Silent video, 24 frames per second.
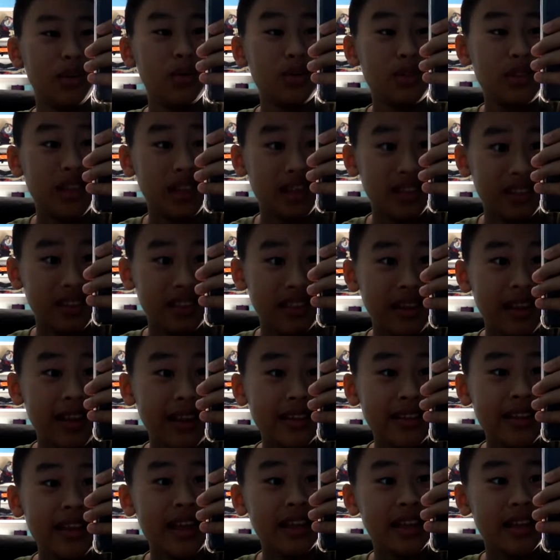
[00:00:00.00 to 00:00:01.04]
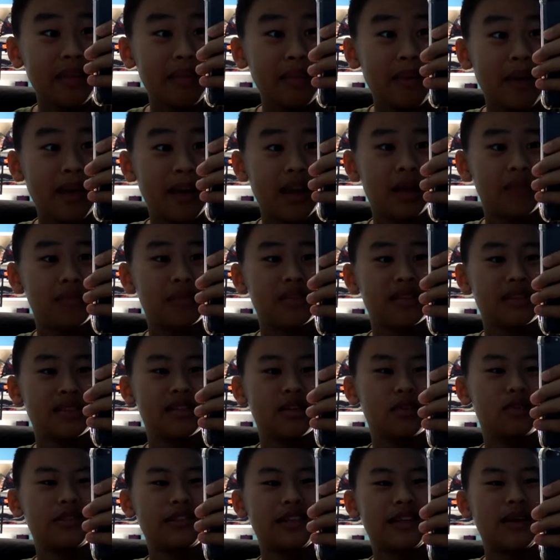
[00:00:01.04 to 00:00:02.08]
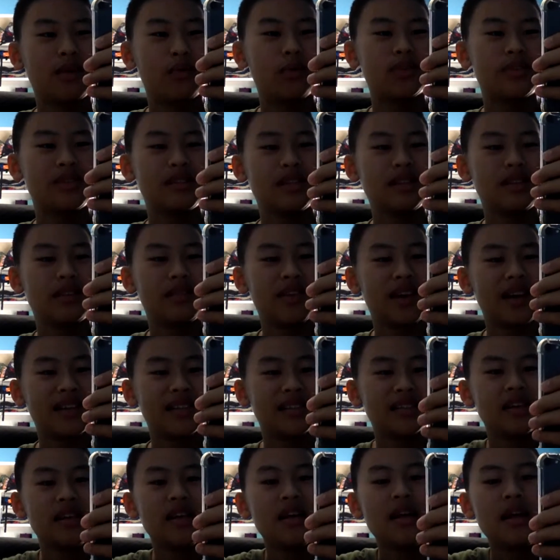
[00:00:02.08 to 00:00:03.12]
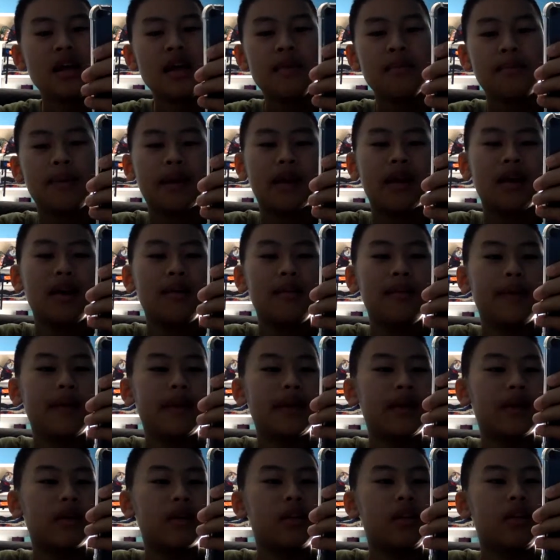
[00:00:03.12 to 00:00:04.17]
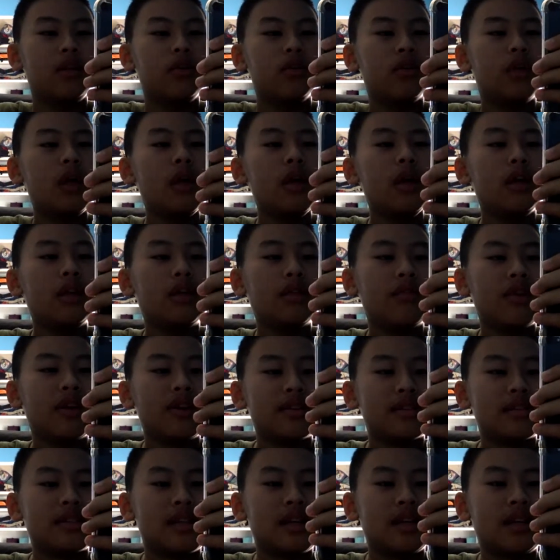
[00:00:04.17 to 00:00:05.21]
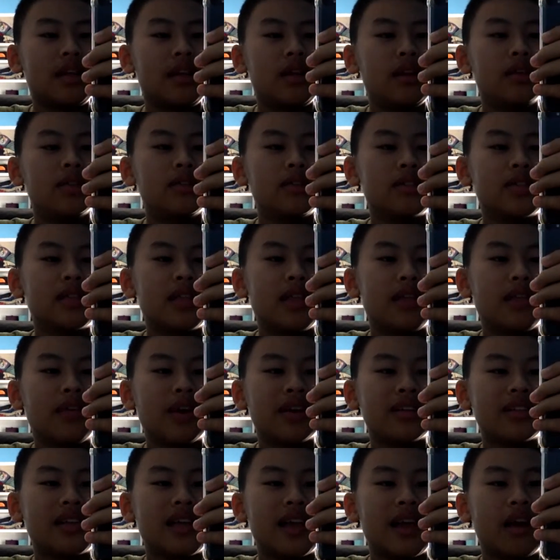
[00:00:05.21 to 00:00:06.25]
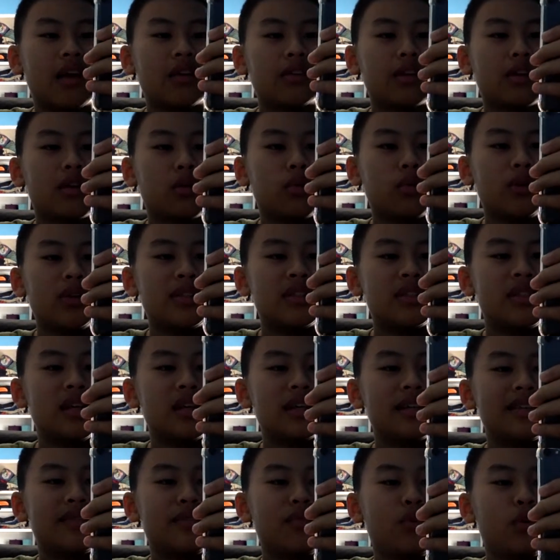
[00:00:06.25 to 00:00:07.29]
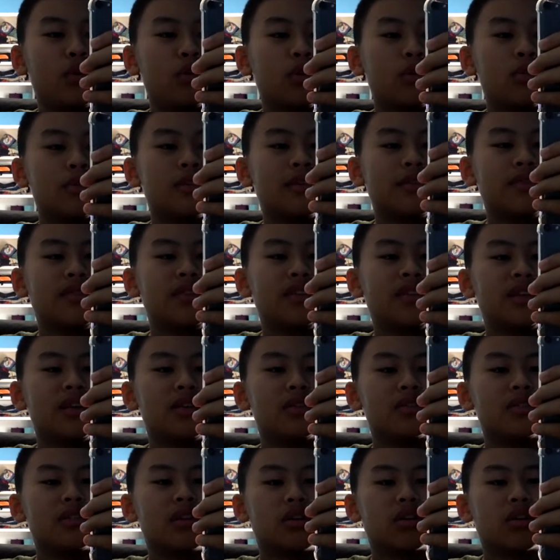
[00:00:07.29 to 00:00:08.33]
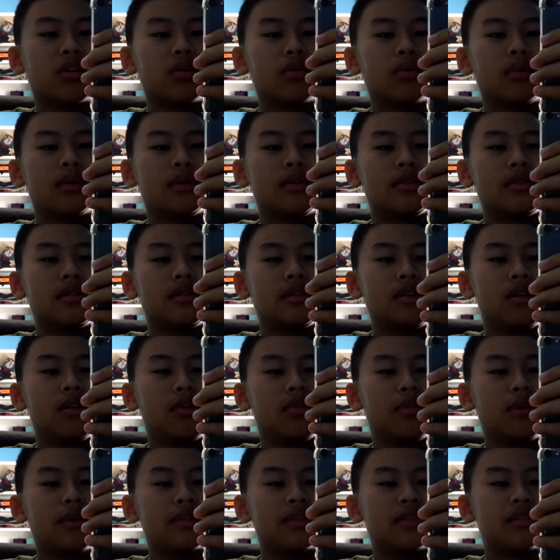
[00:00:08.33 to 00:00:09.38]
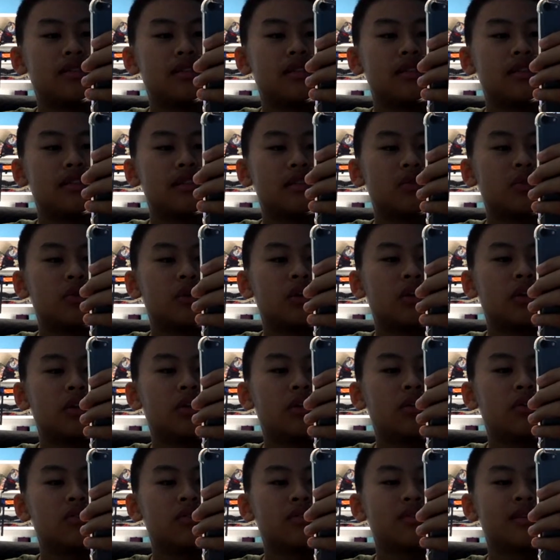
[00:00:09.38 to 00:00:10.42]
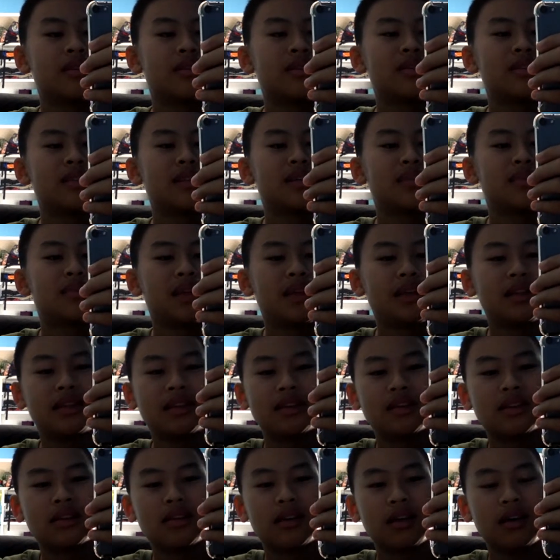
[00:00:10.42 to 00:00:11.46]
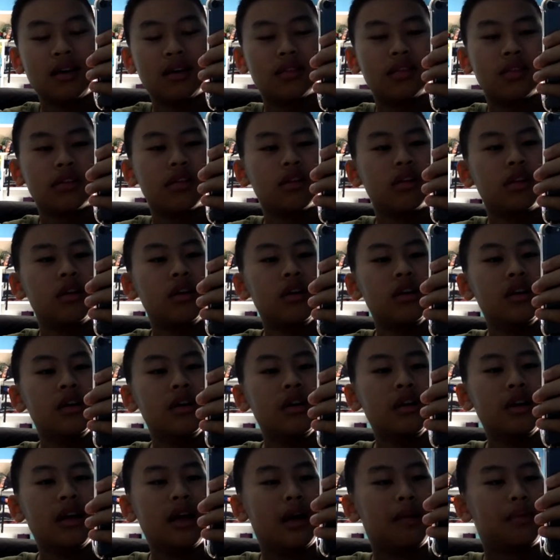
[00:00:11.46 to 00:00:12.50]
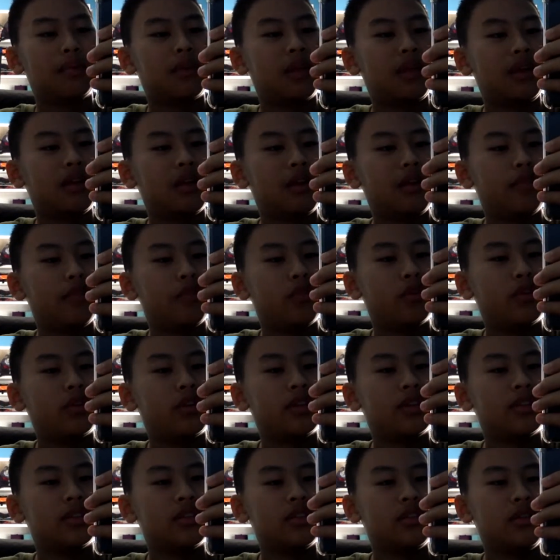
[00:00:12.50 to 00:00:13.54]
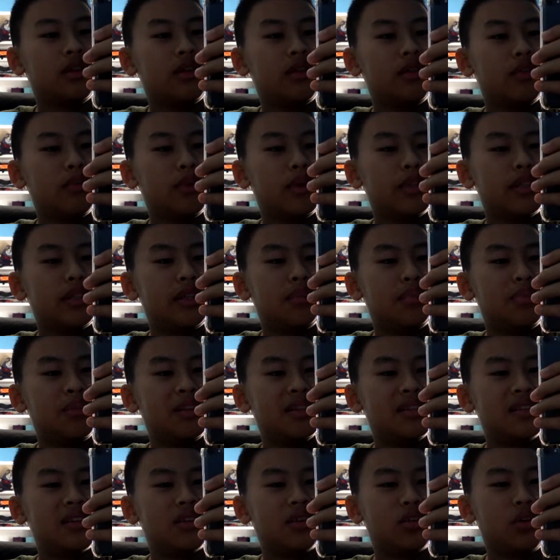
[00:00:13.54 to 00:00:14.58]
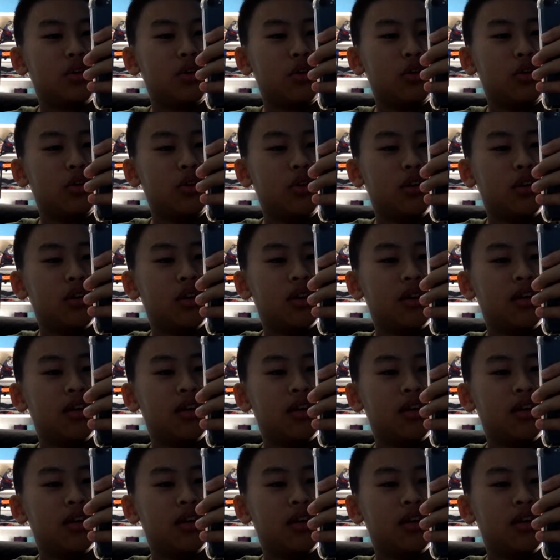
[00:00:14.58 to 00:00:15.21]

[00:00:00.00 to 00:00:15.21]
delete any backups associated with the device. Backup may include device settings, device characteristics, photos and videos, documents, your messages, ringtones, house app data, and other app data. For additional information, please go to